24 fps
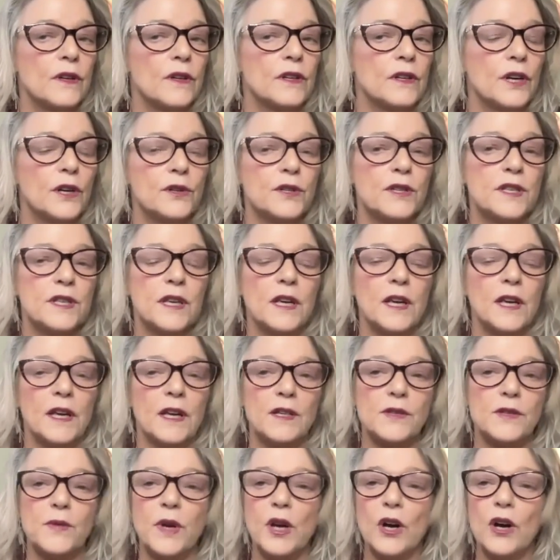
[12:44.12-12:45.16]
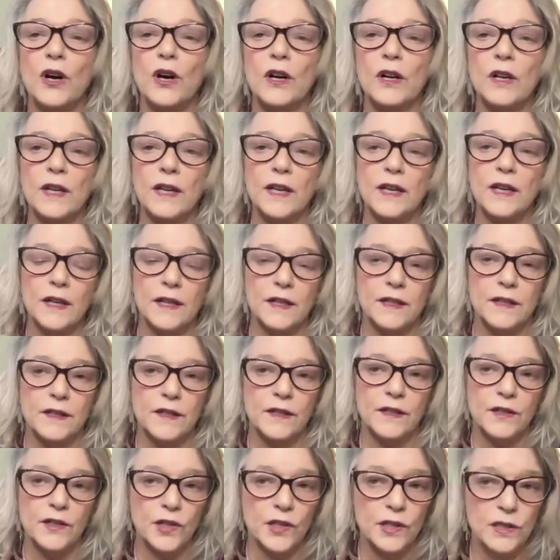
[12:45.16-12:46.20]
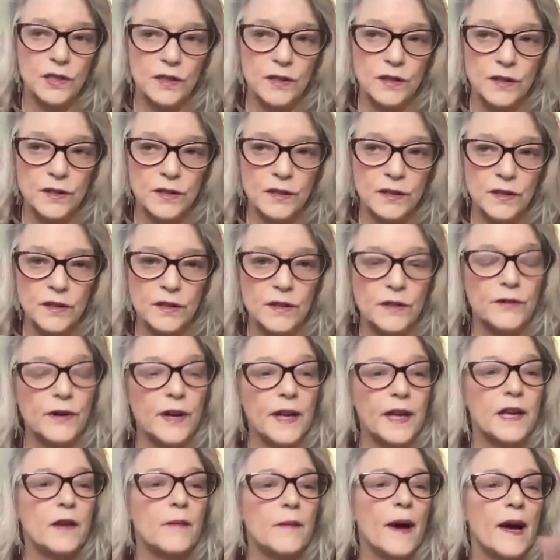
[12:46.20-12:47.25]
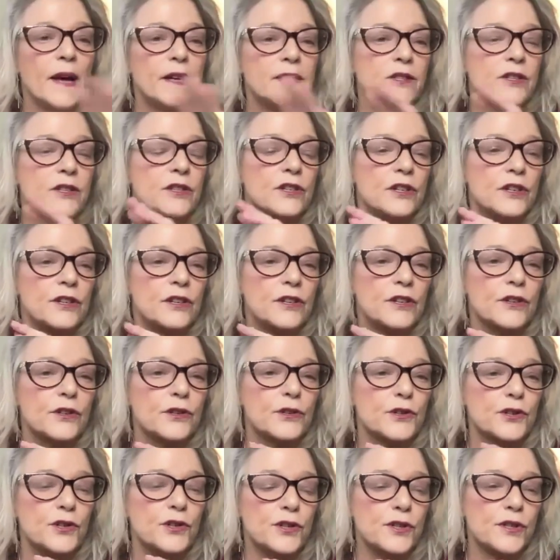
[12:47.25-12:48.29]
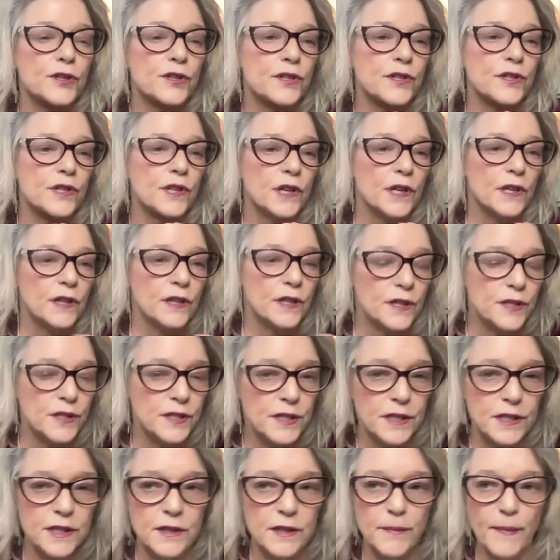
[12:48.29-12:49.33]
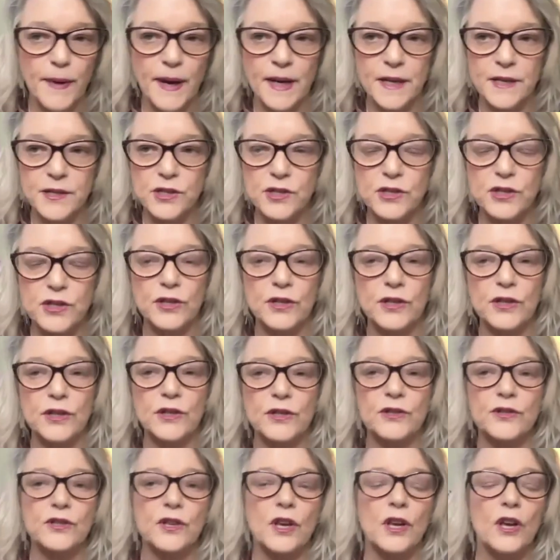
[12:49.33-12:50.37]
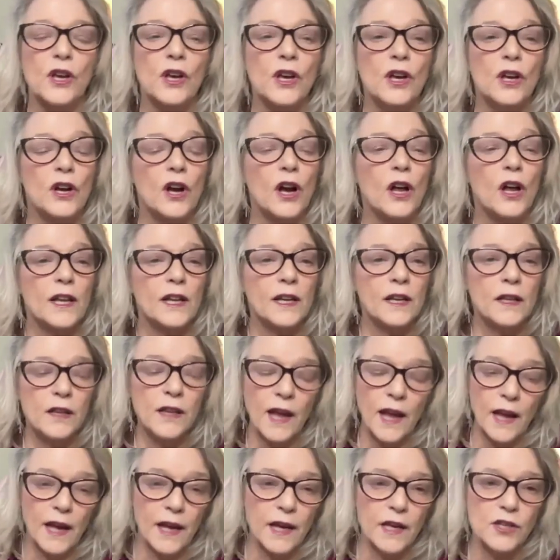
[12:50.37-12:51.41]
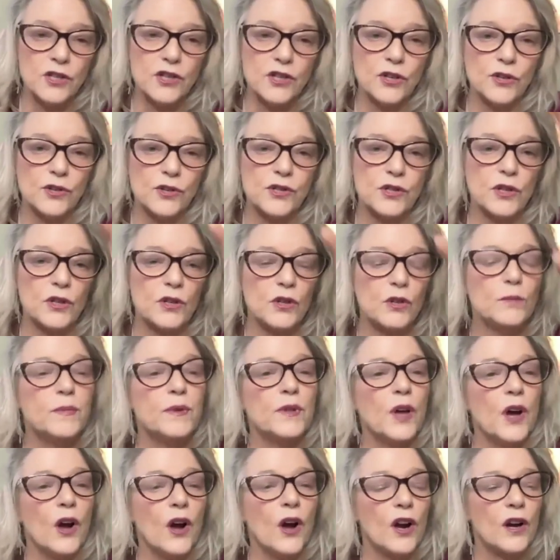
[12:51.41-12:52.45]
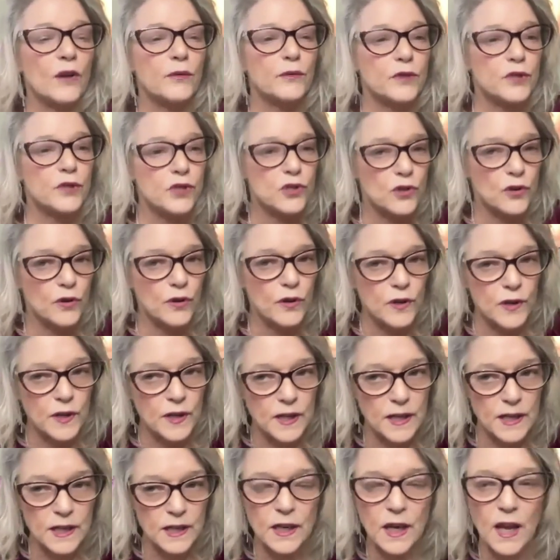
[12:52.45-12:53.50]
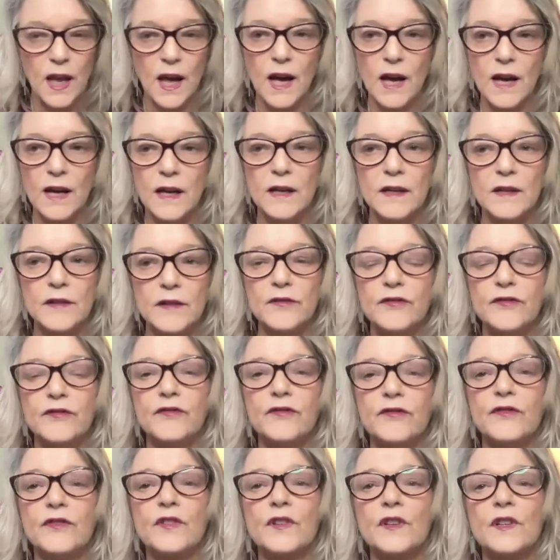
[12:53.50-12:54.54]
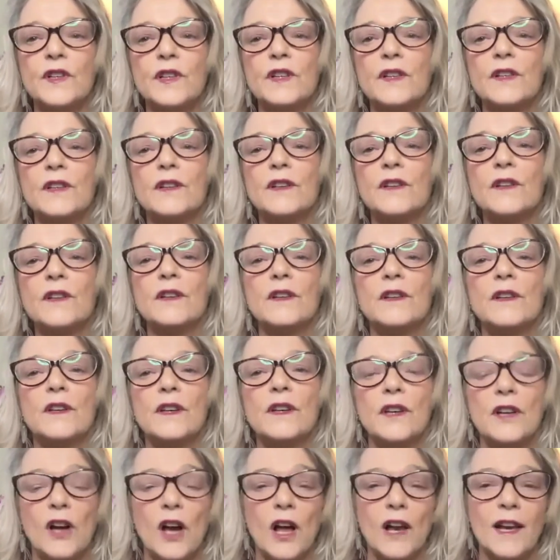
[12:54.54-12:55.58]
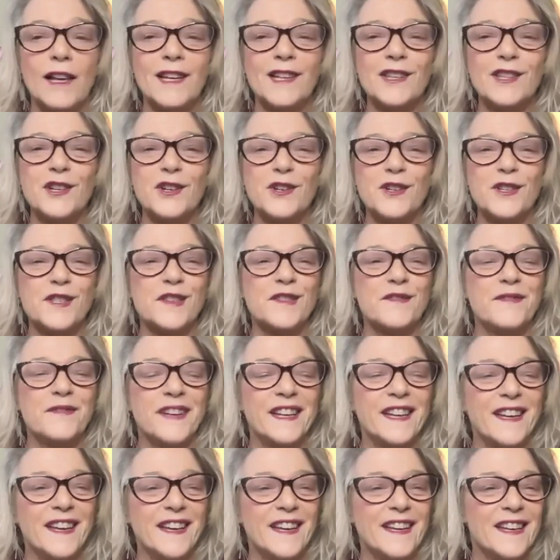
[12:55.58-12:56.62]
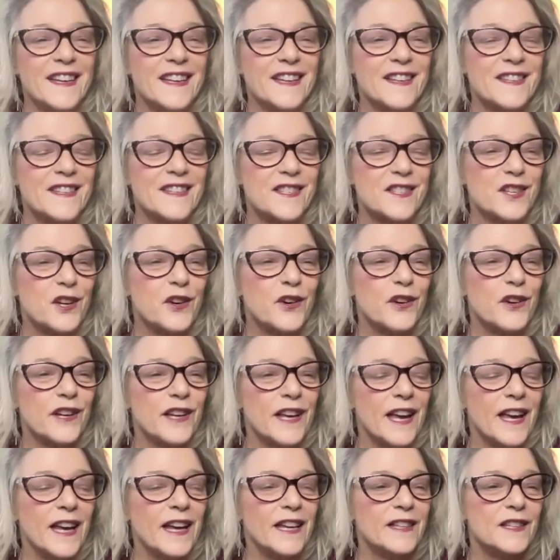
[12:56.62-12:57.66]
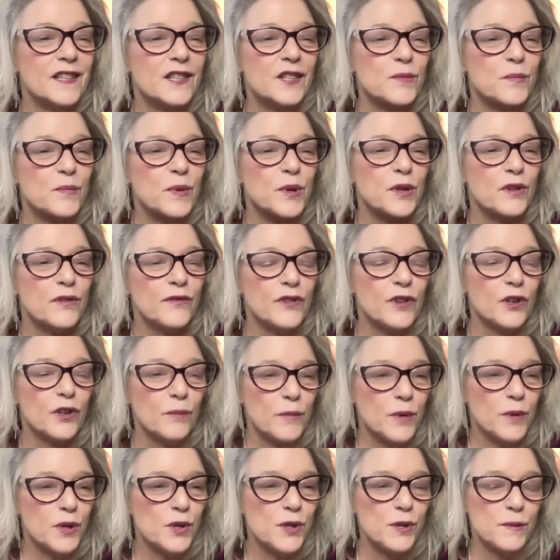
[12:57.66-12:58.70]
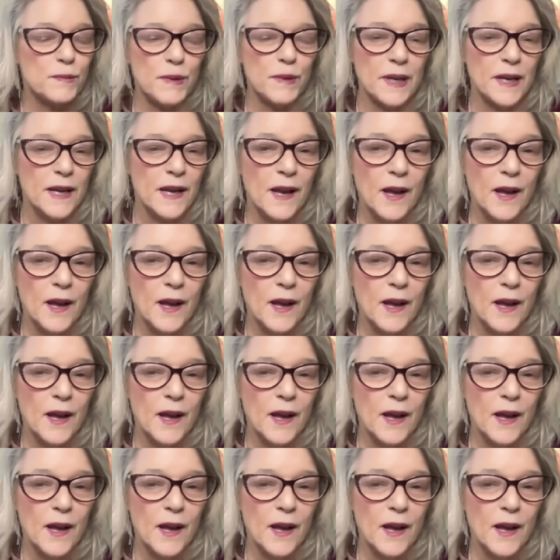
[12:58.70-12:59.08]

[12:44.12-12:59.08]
Noticing as we call in the Reiki masters, the ascended masters, calling in the angels to open the heart with joy and love calling in the crystal beings to create this beautiful amusement,